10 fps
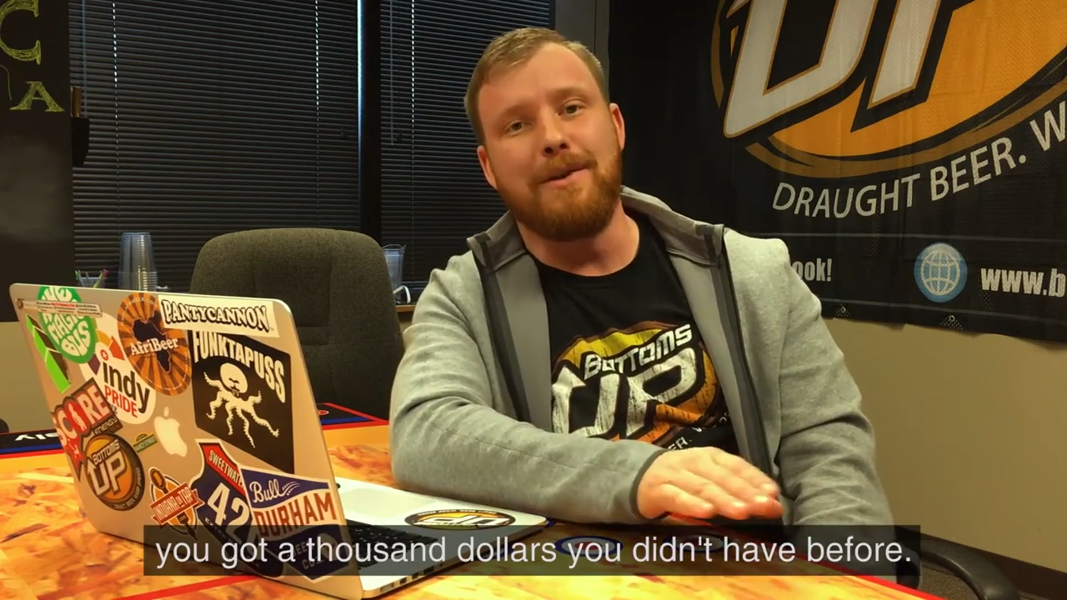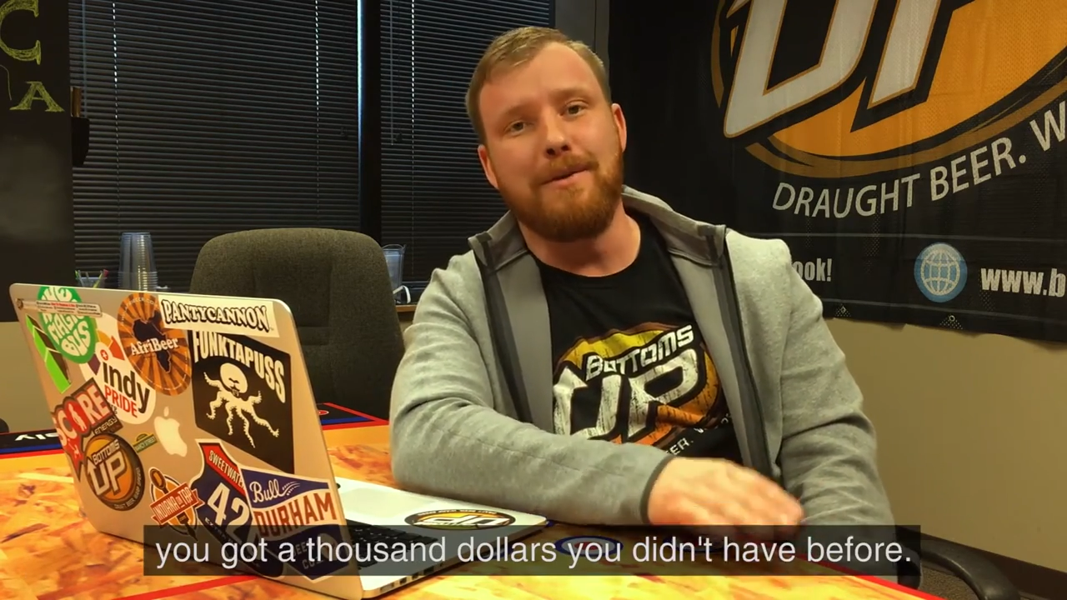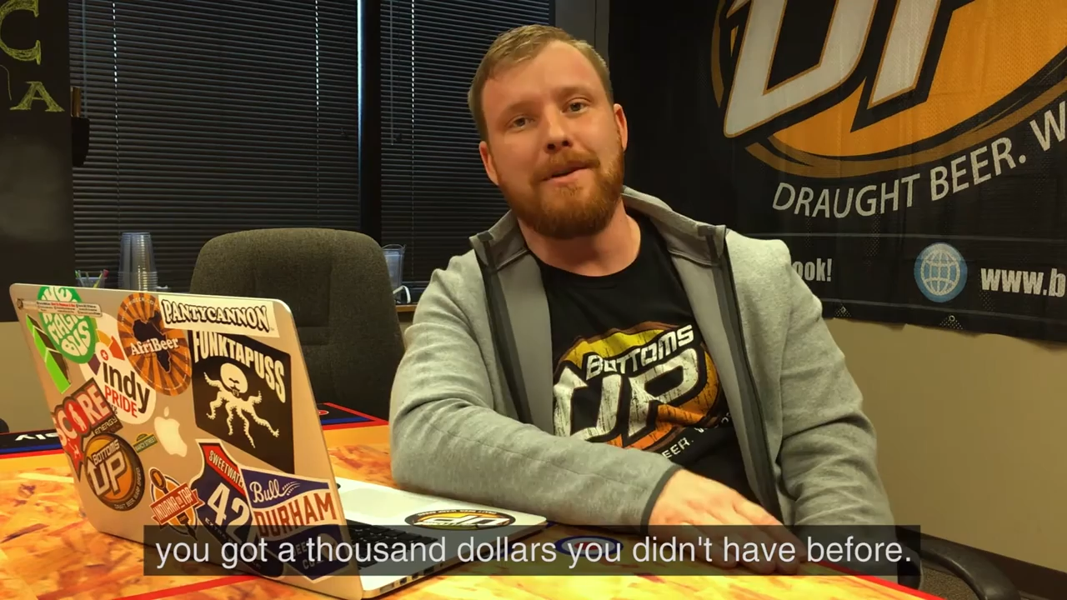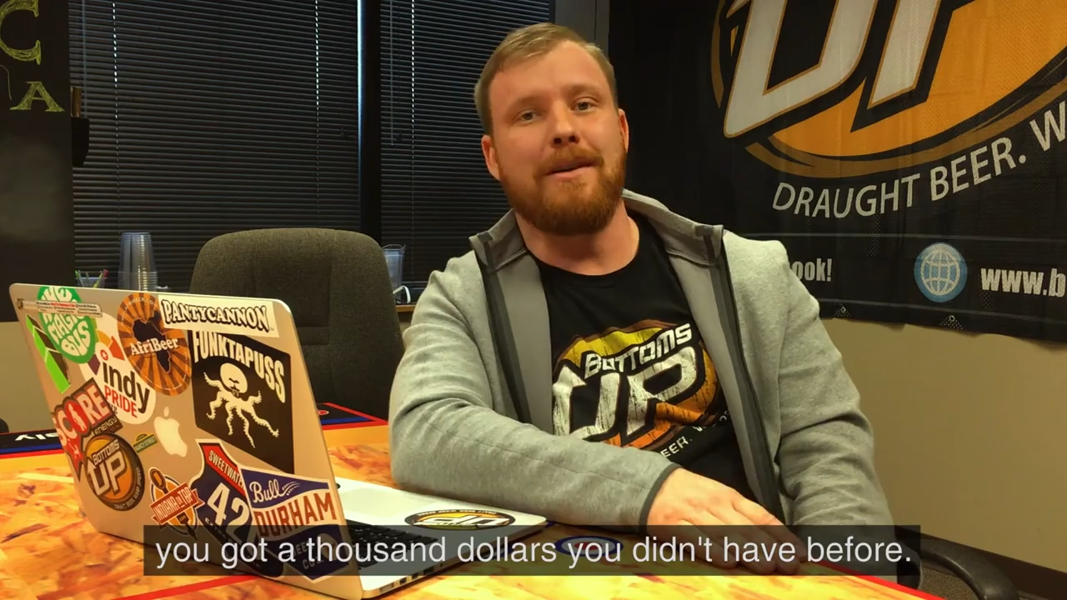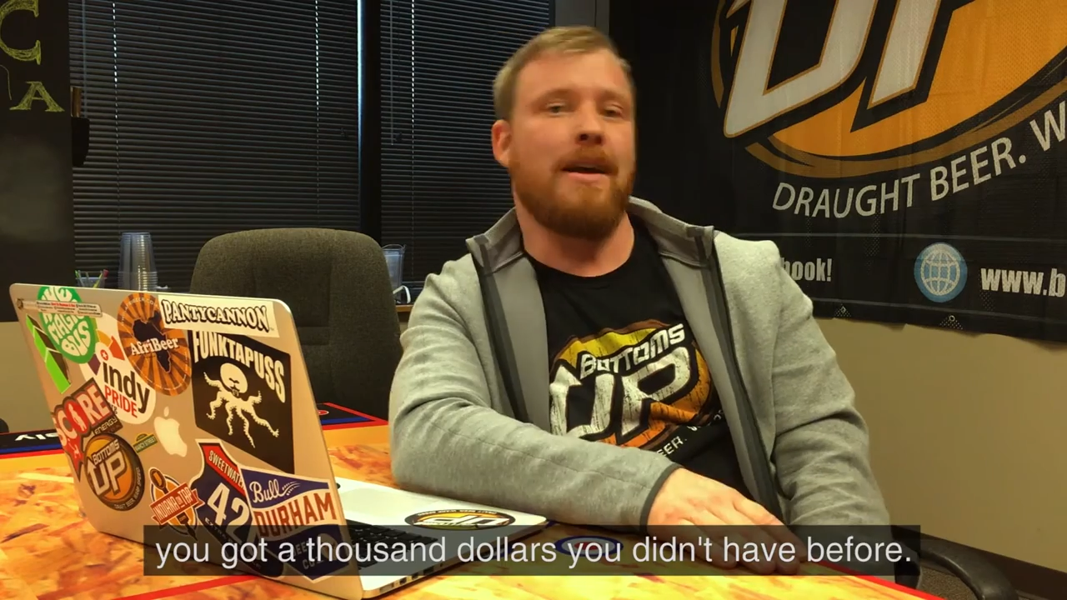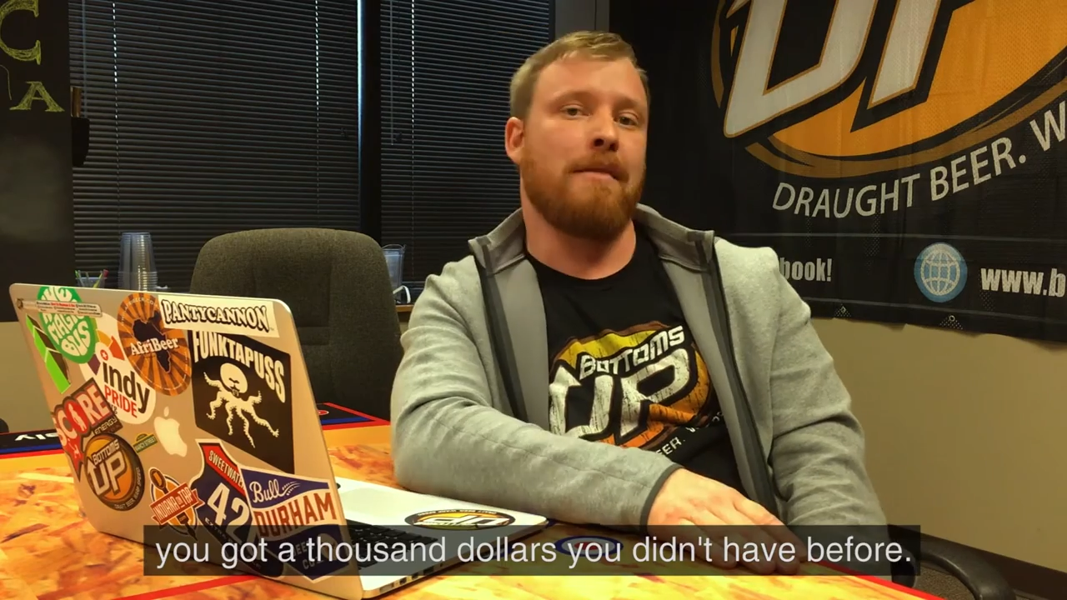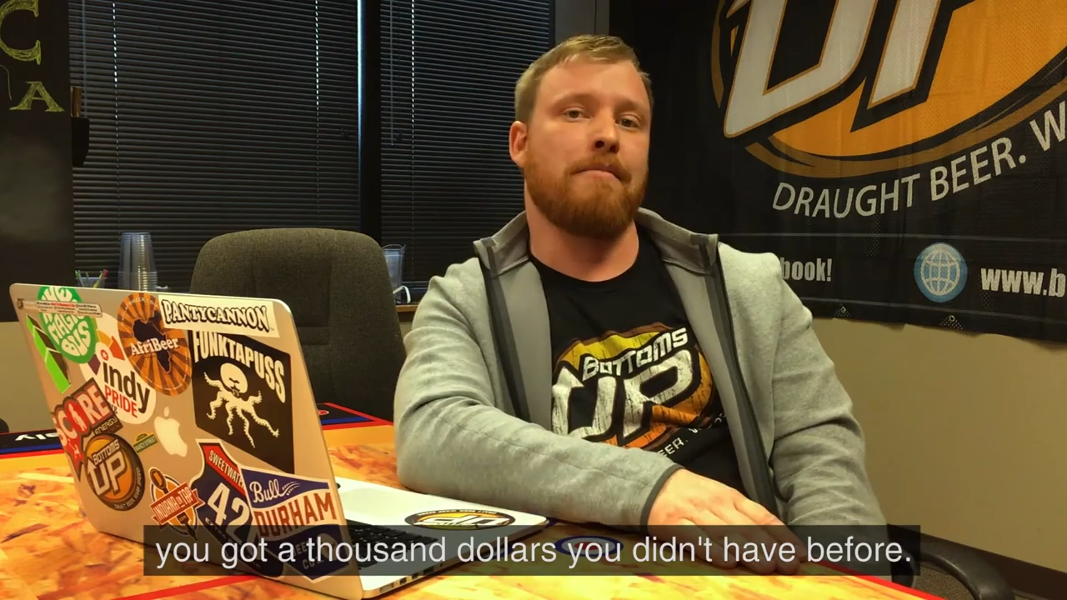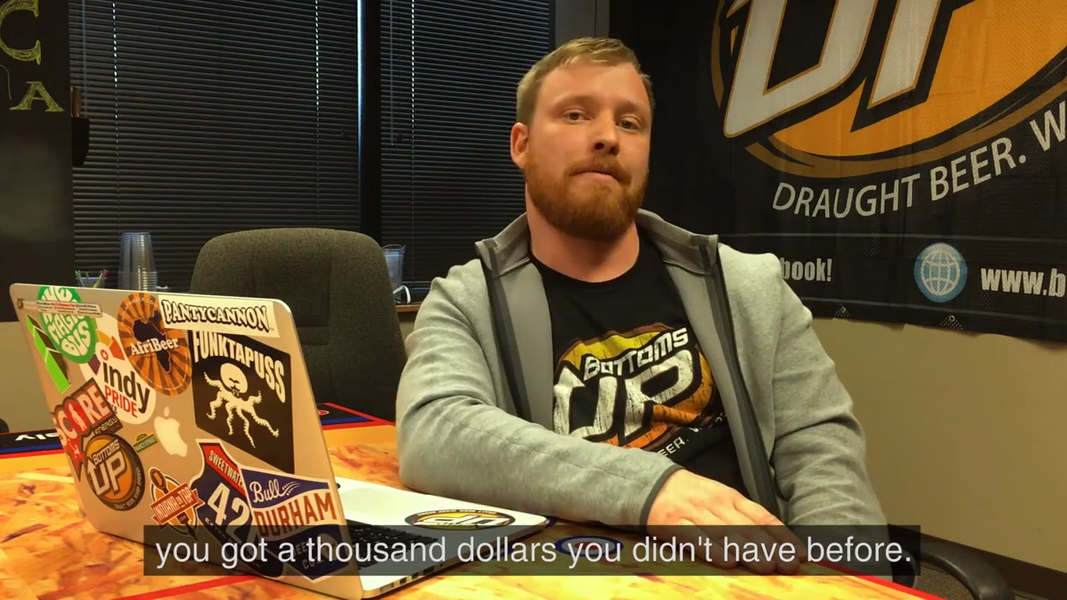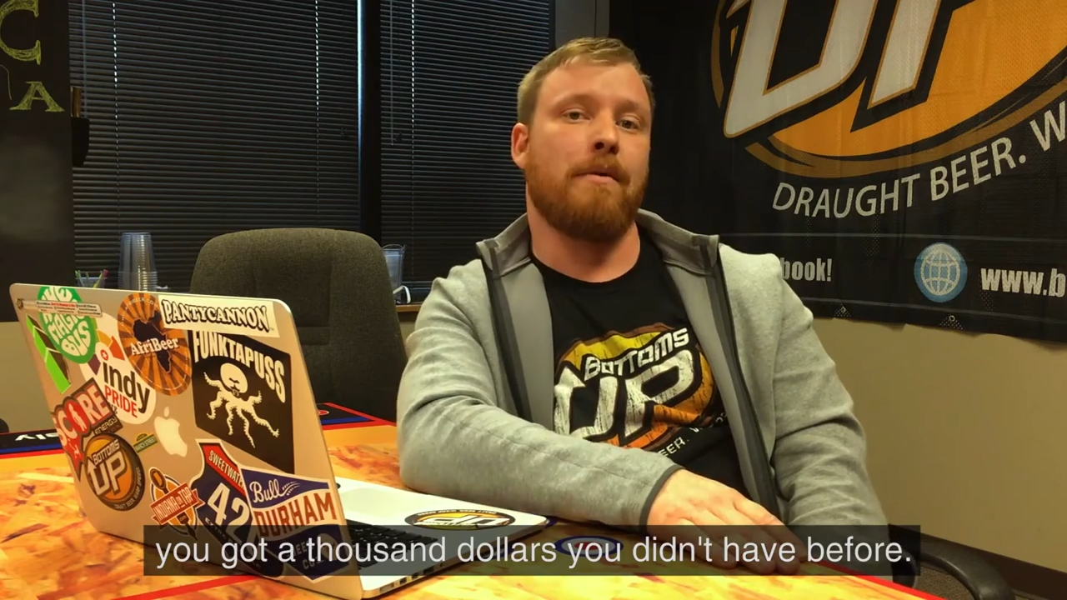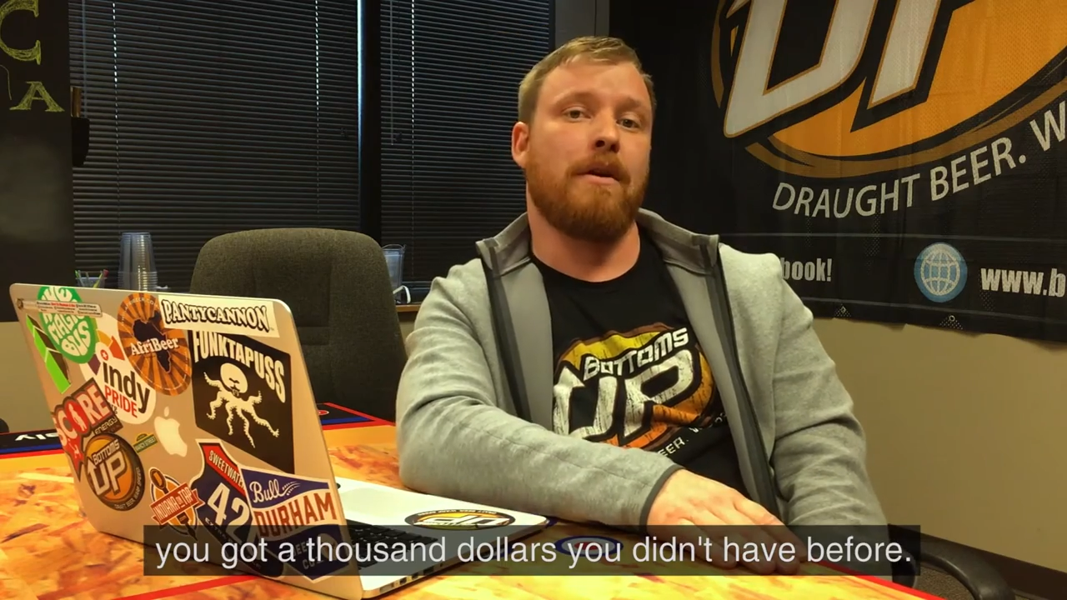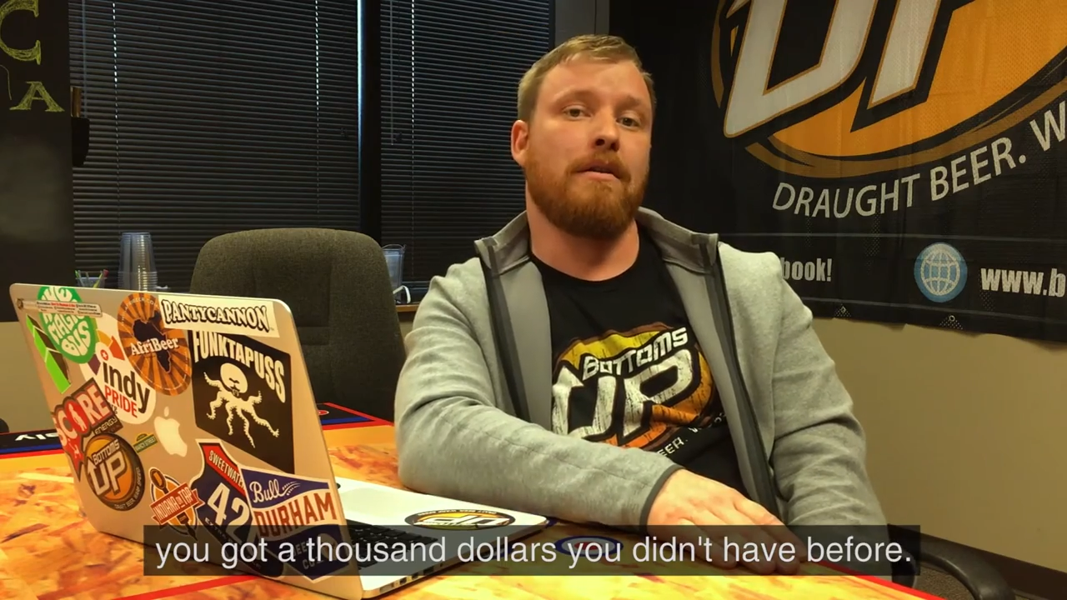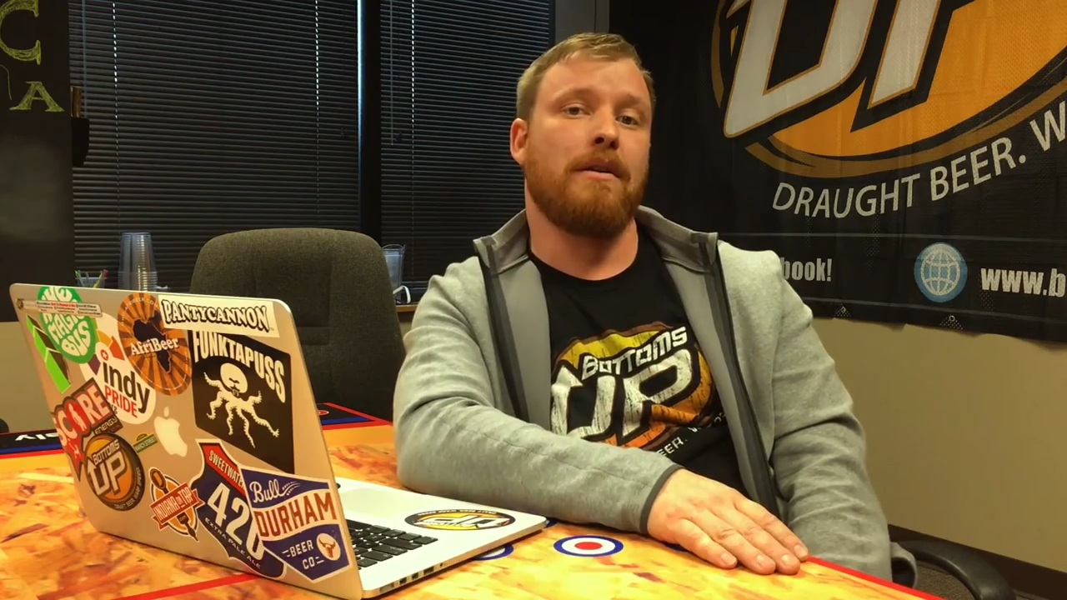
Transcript: you didn't have before.